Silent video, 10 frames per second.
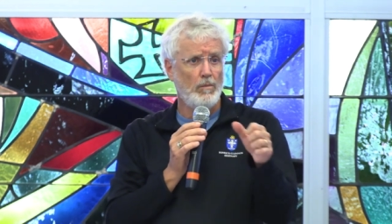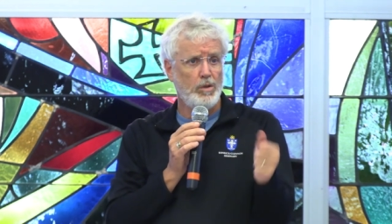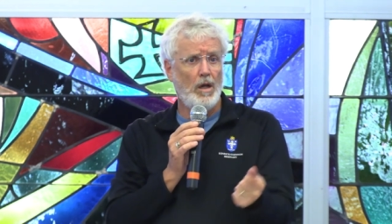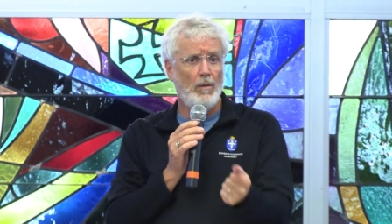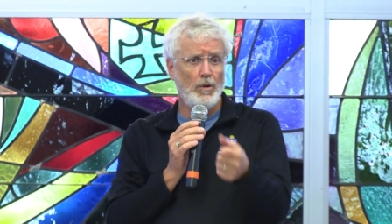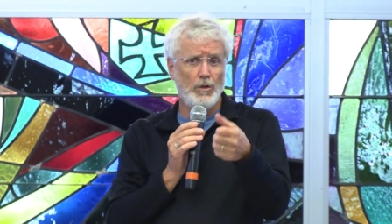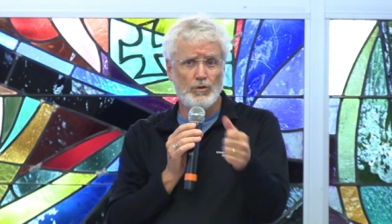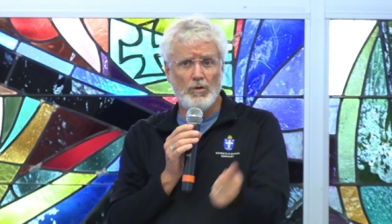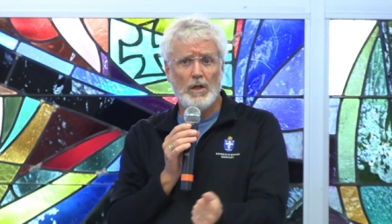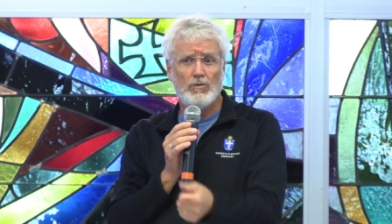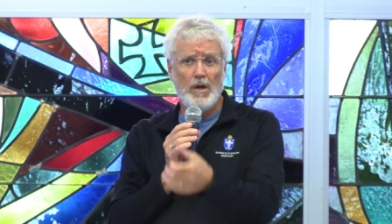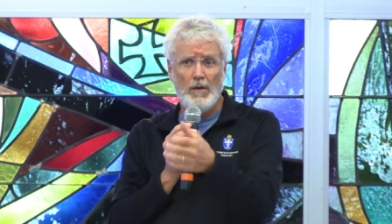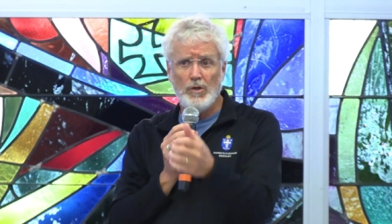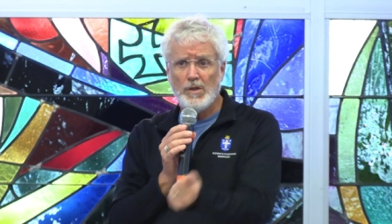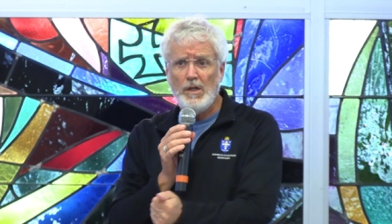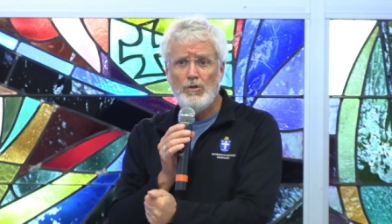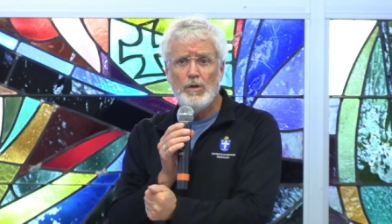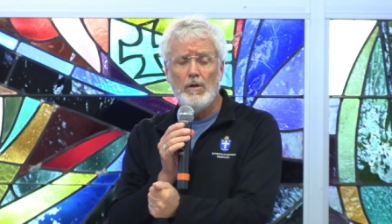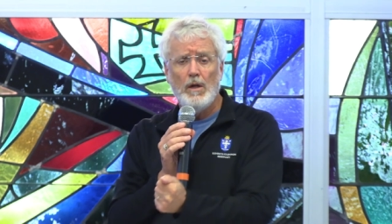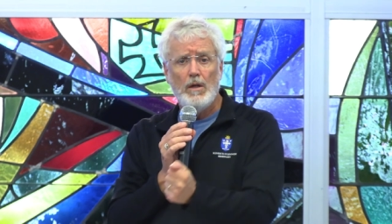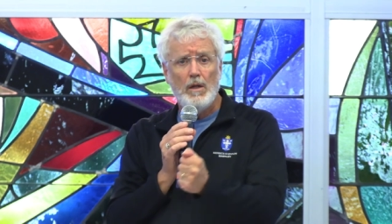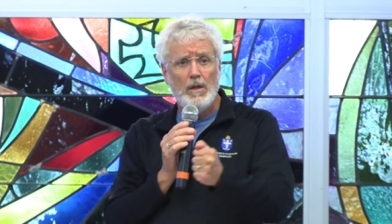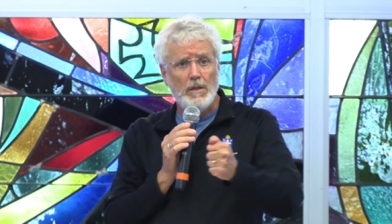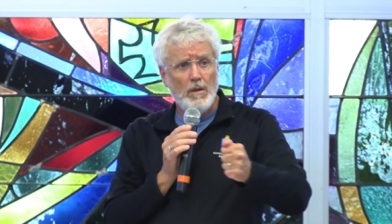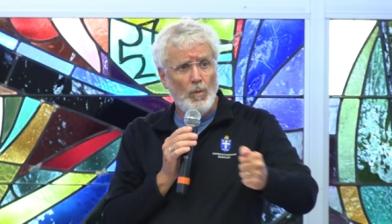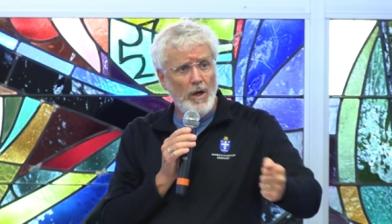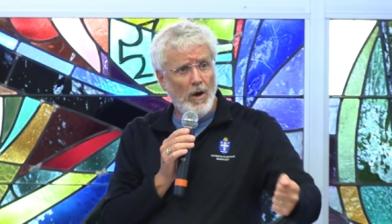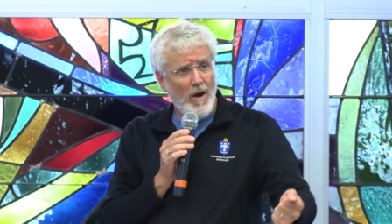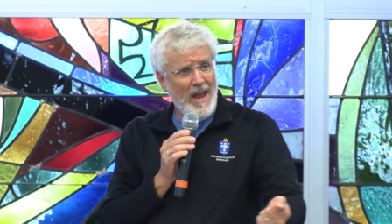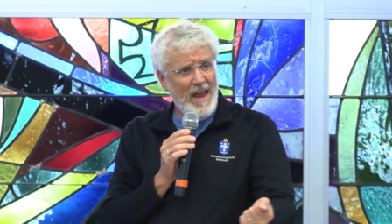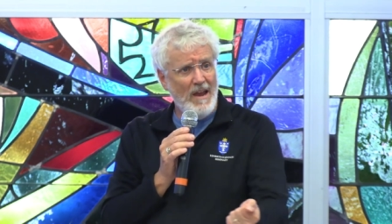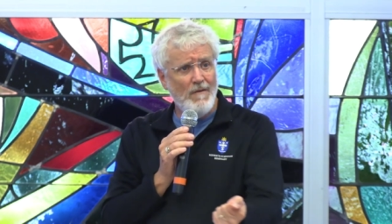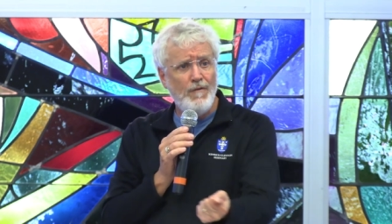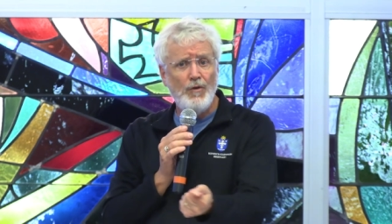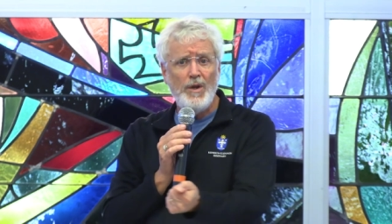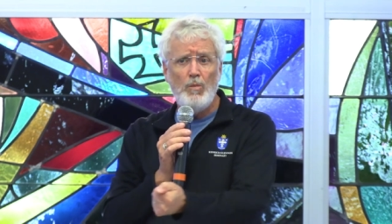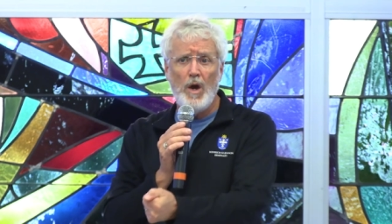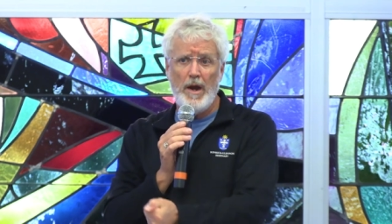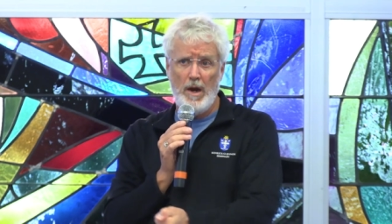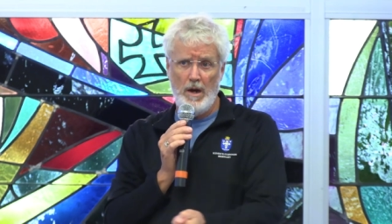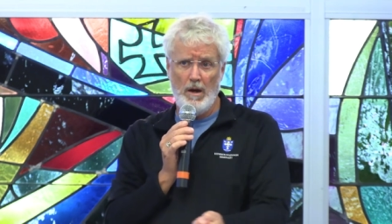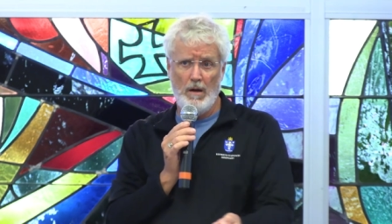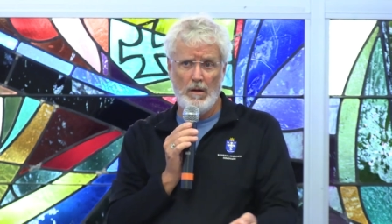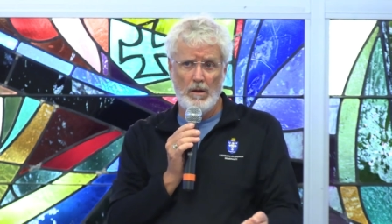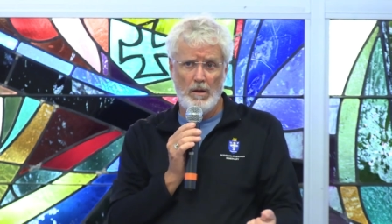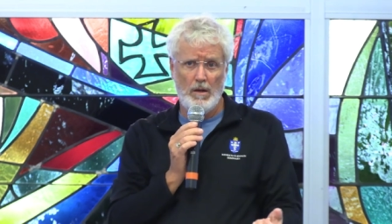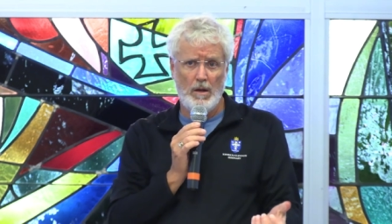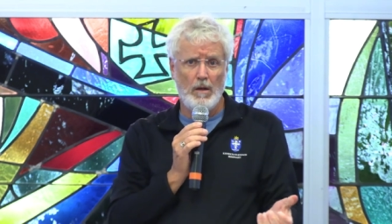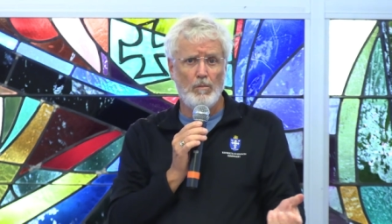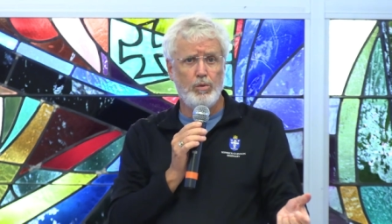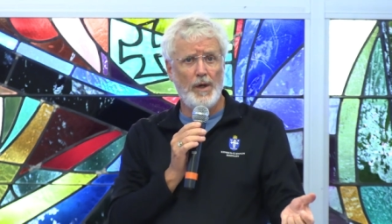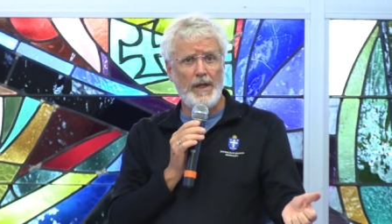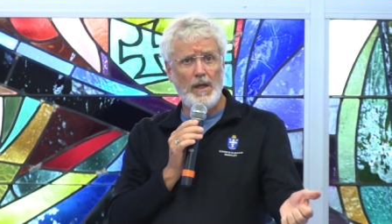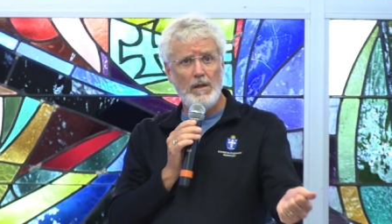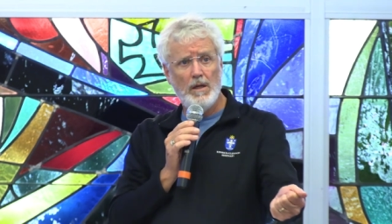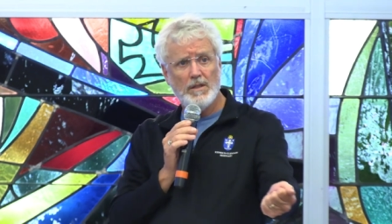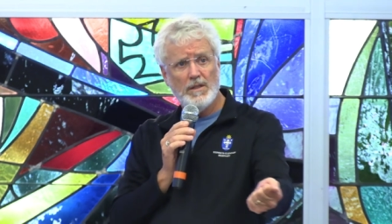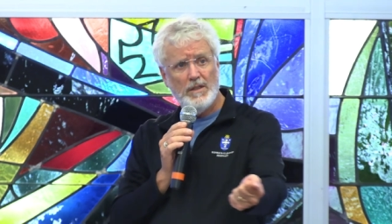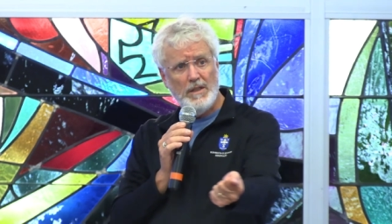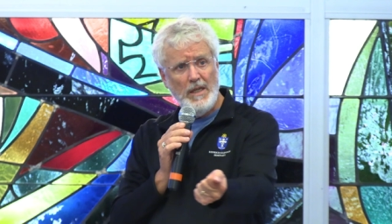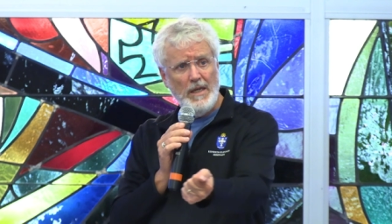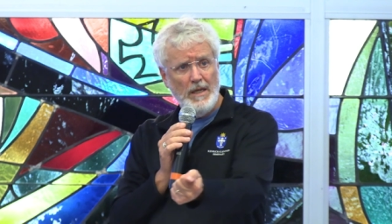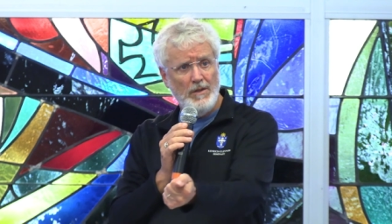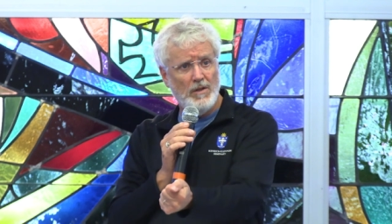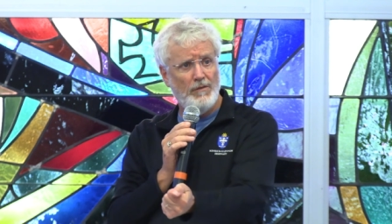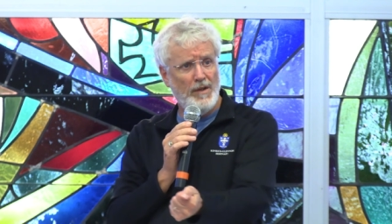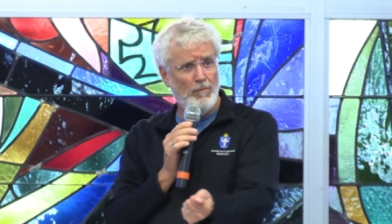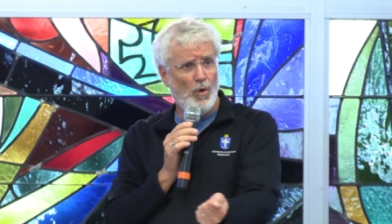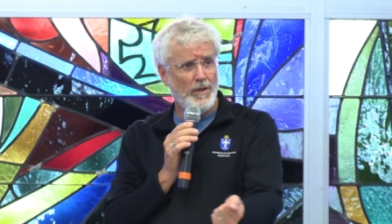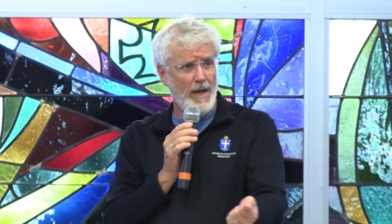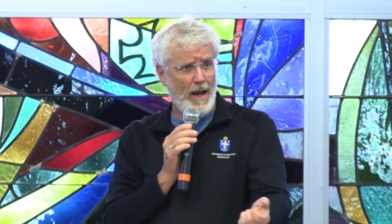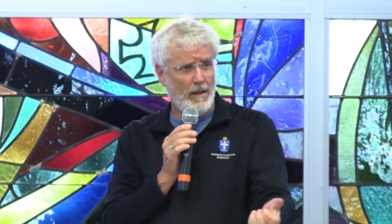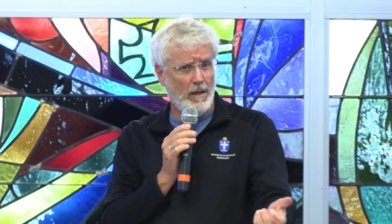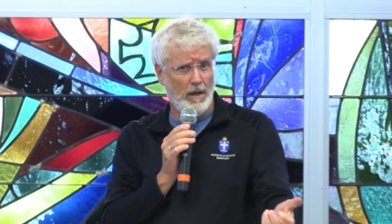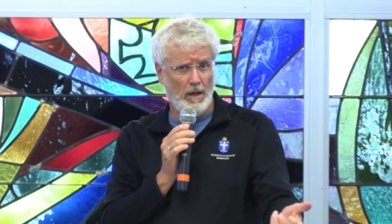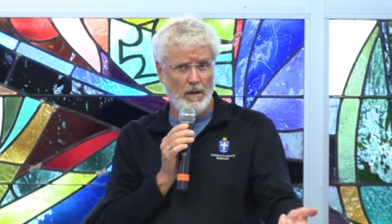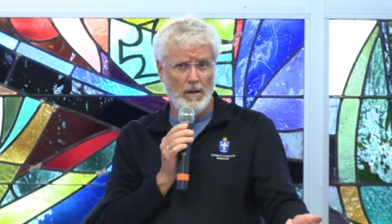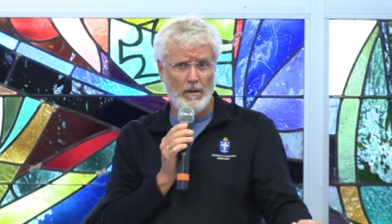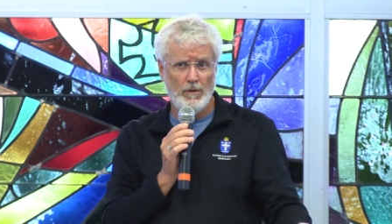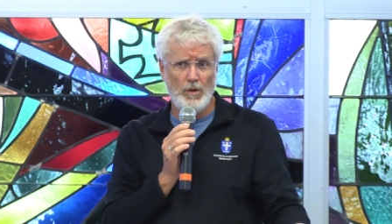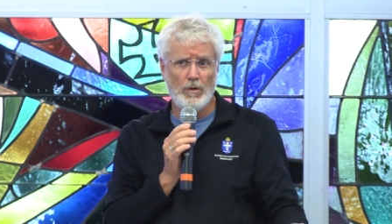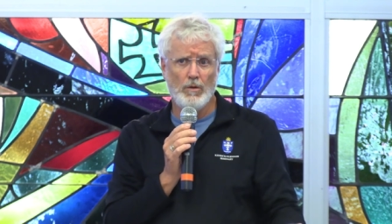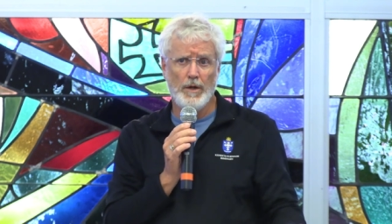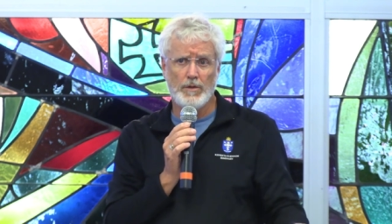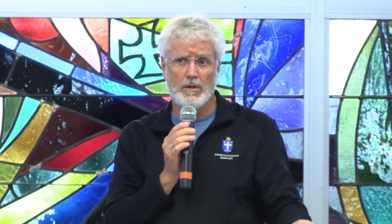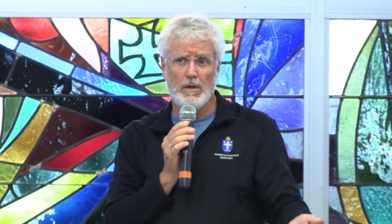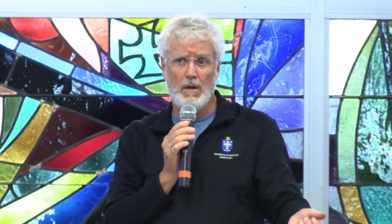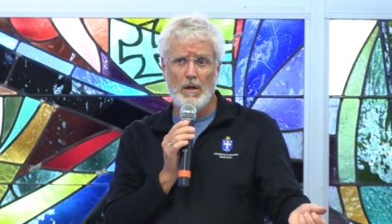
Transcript: plumber, truck driver, teacher. We are everywhere bringing the seeds of immortality, the Eucharist,